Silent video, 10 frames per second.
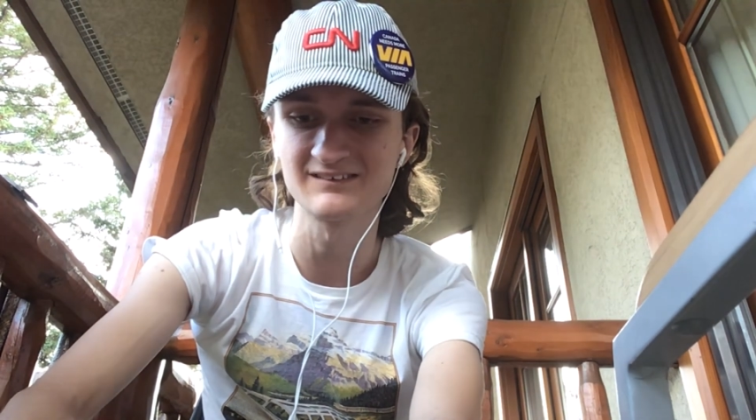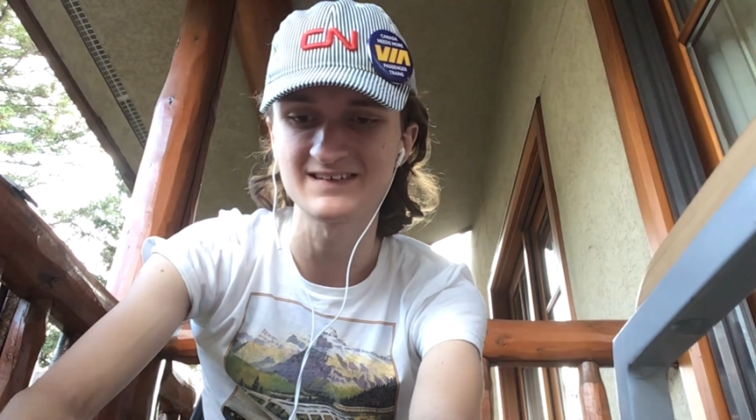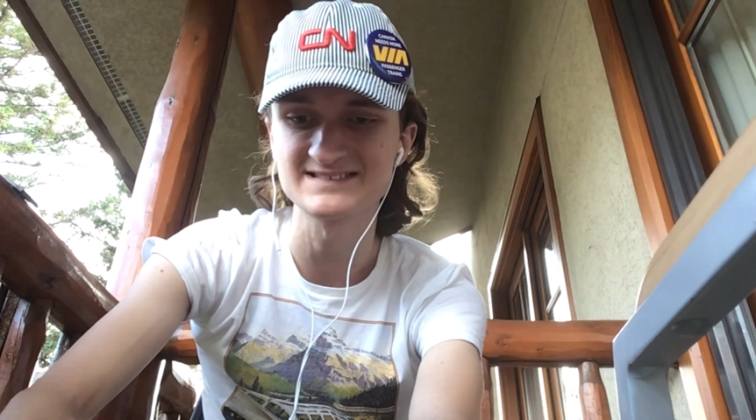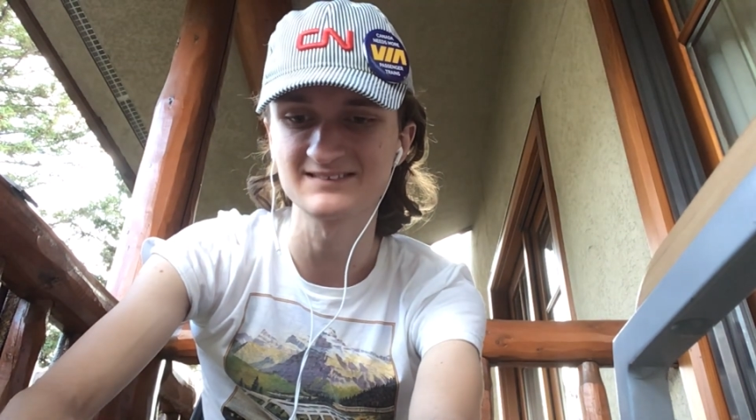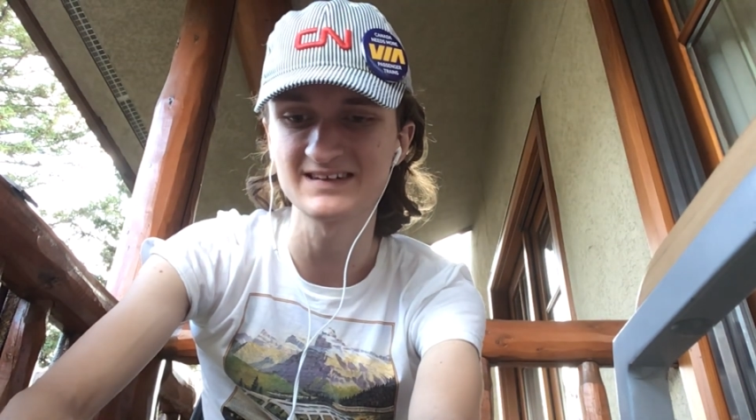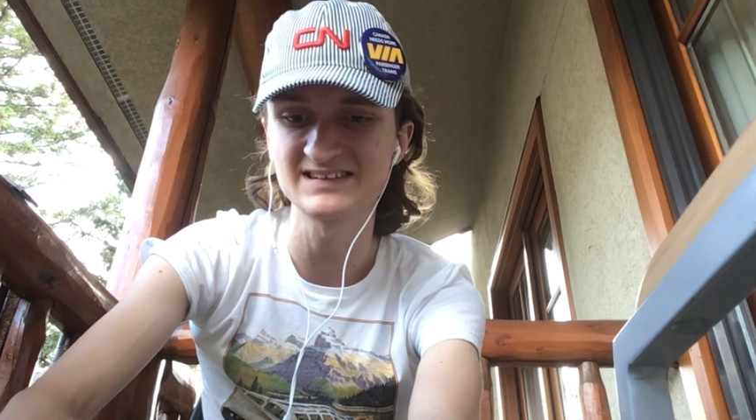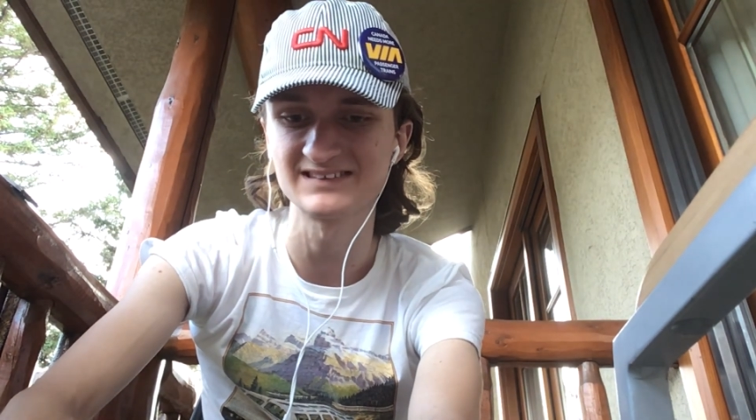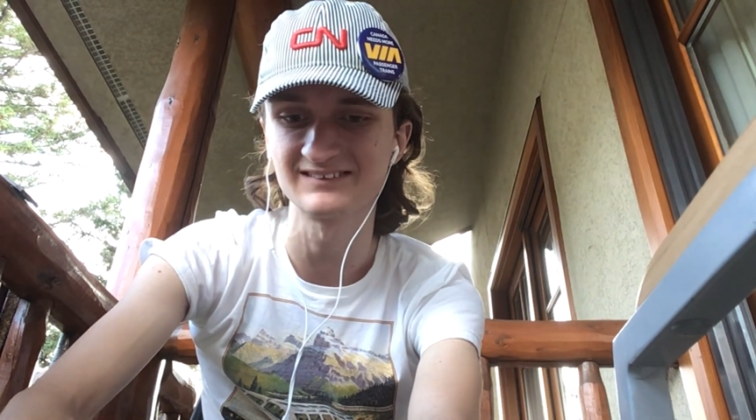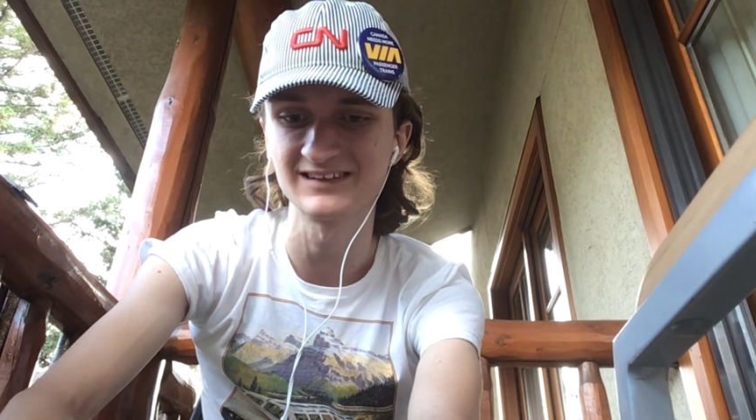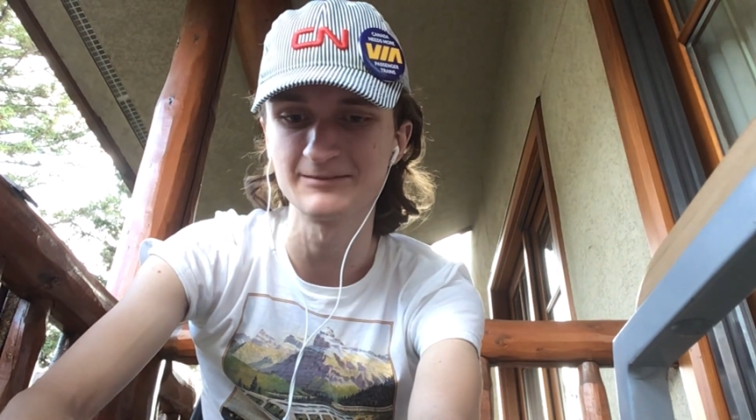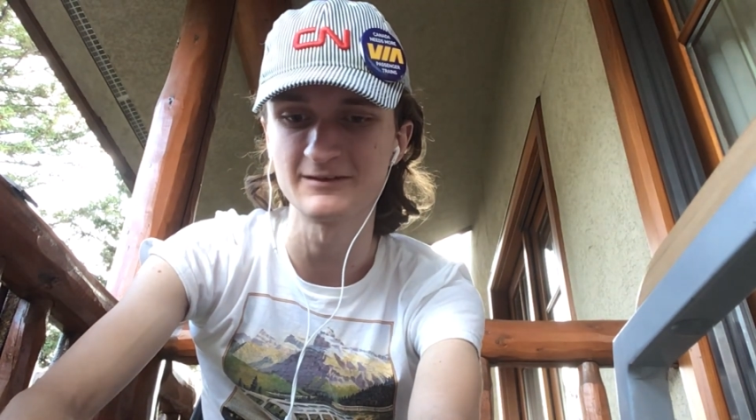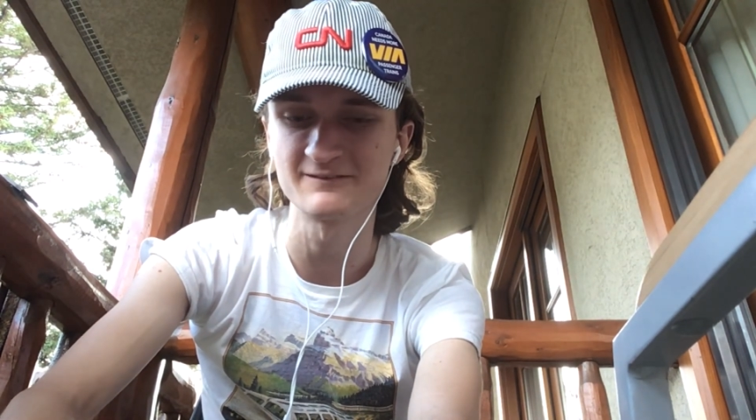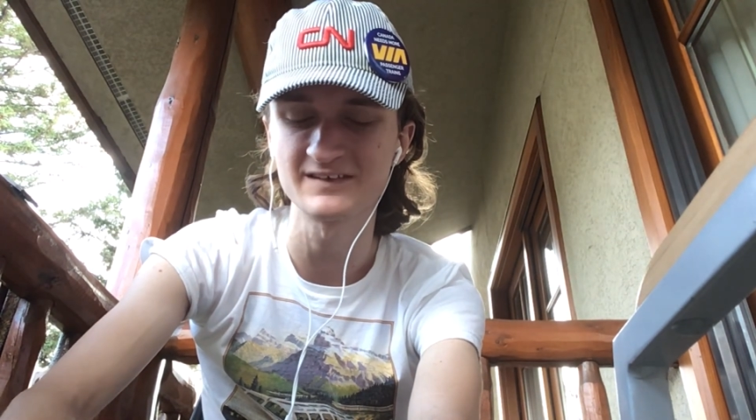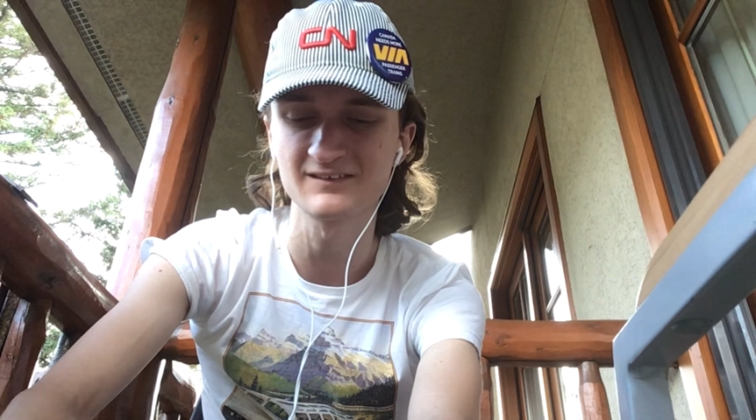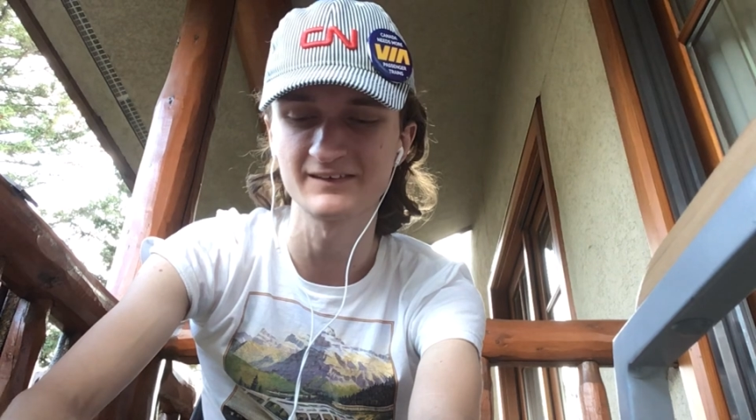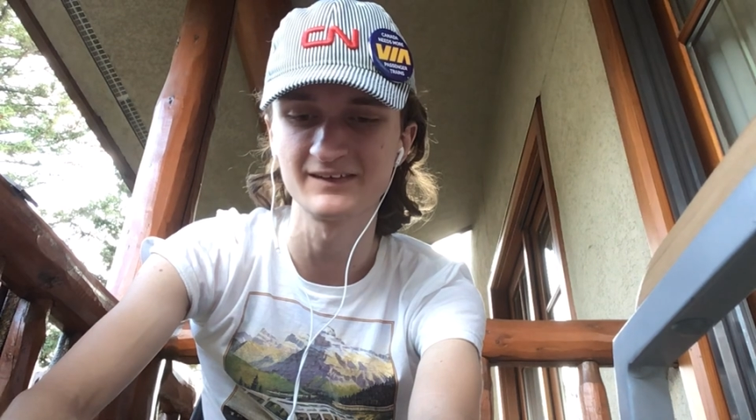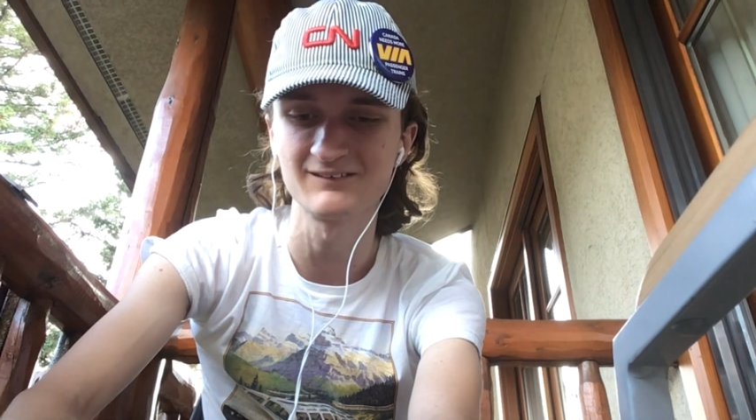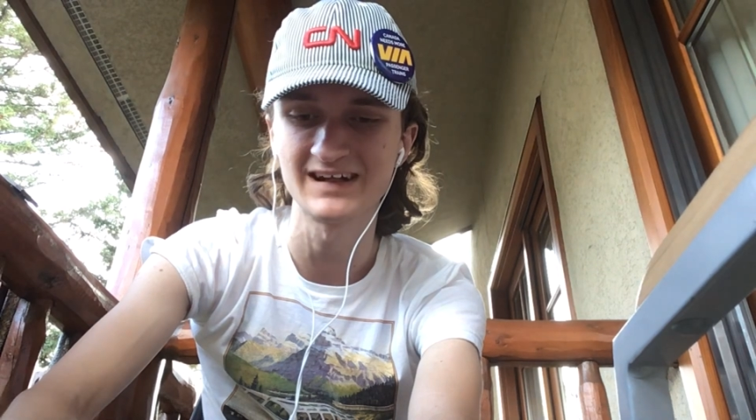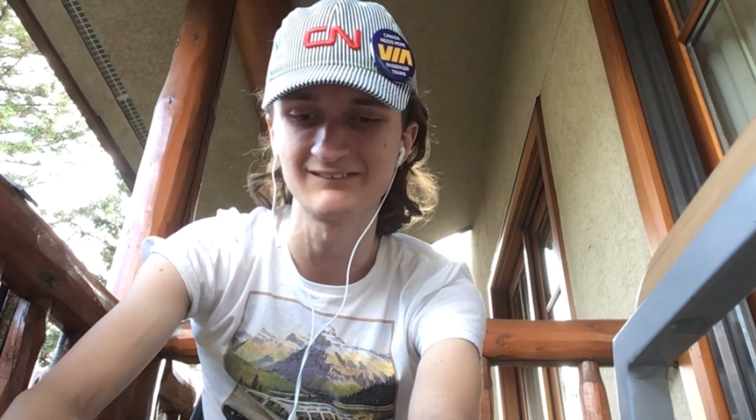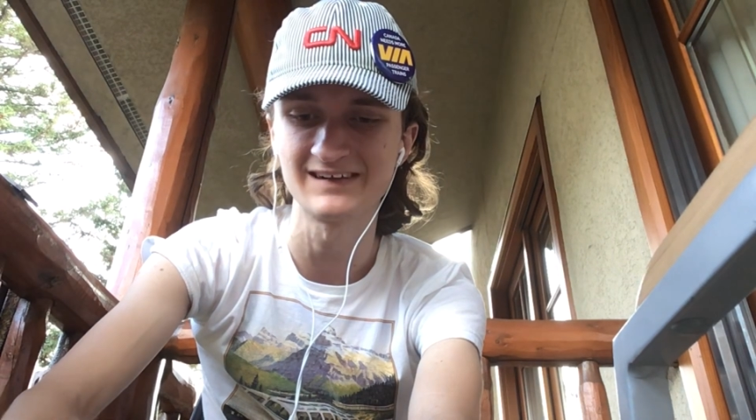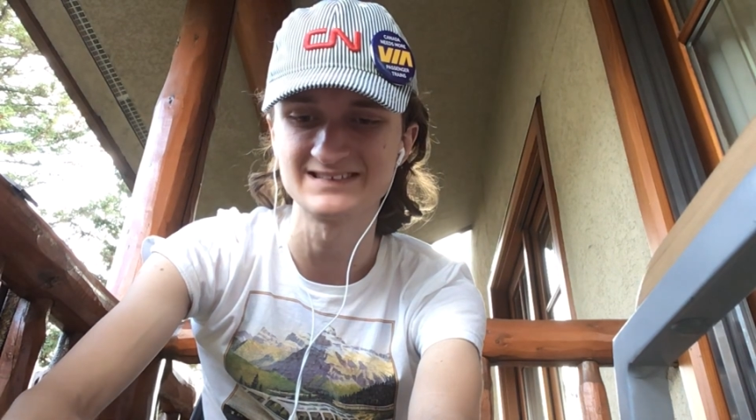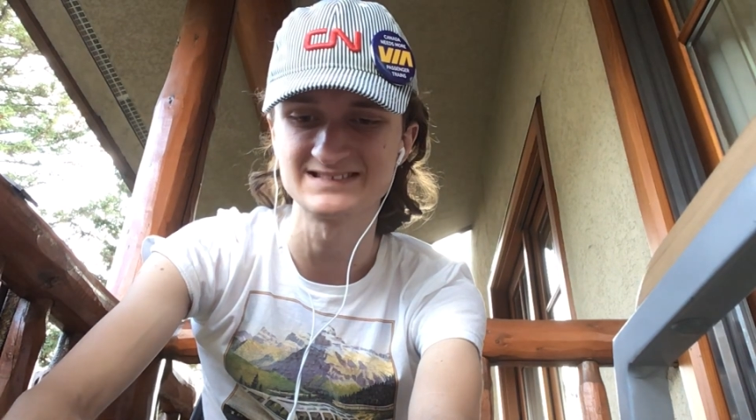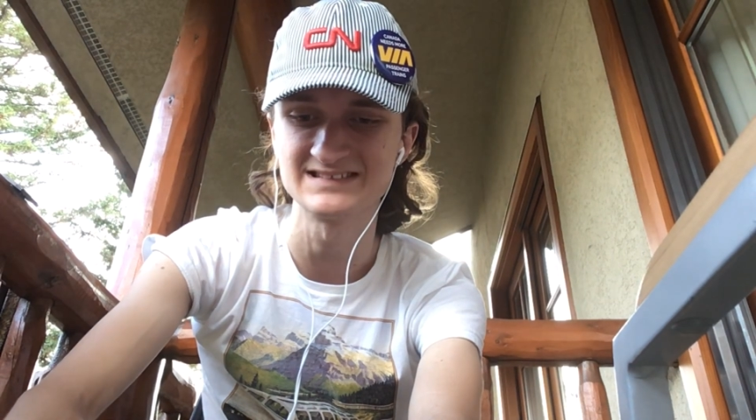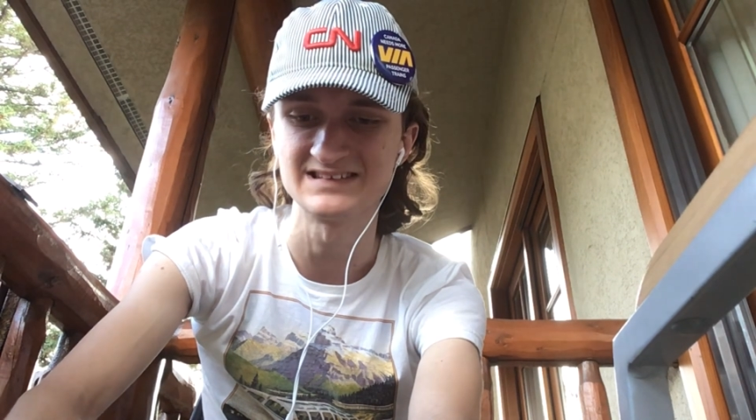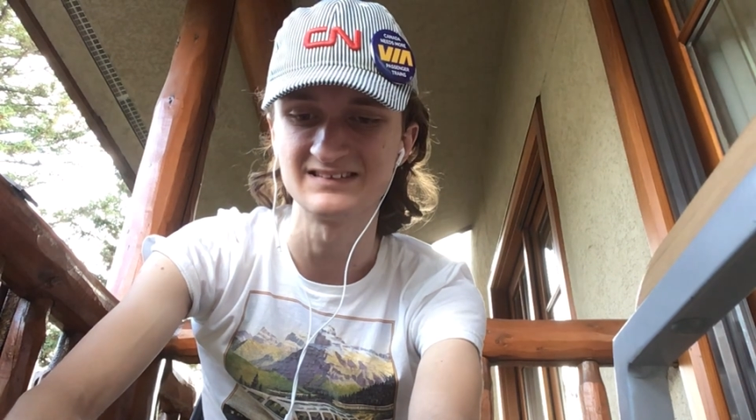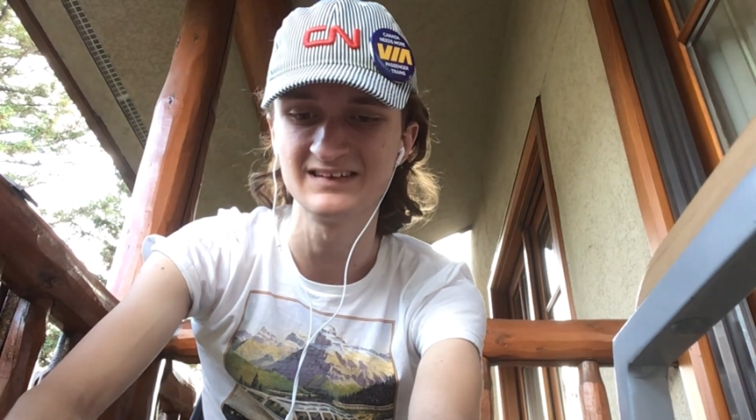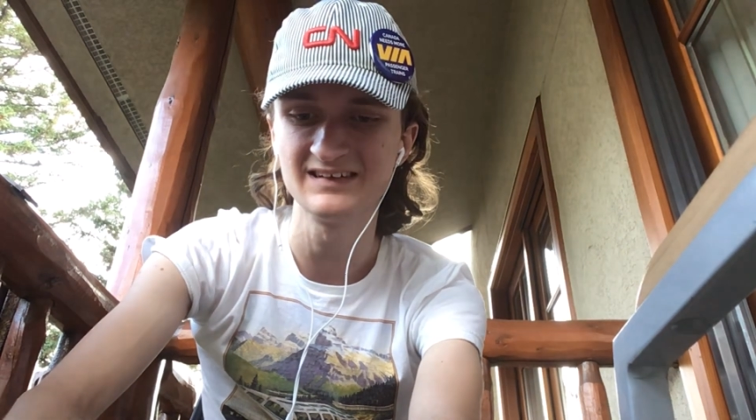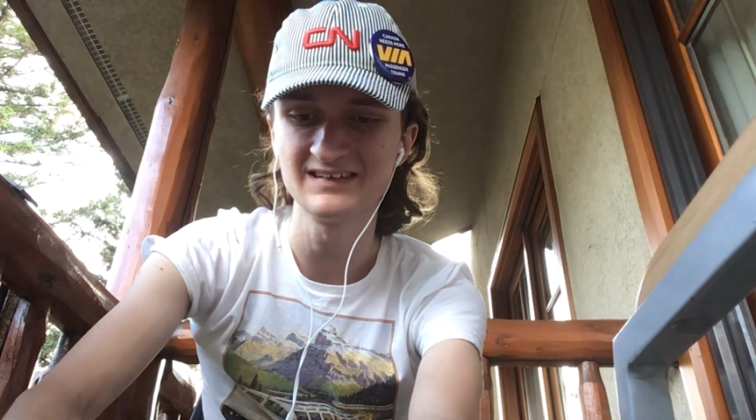Restoration Club at Via Rail YYC.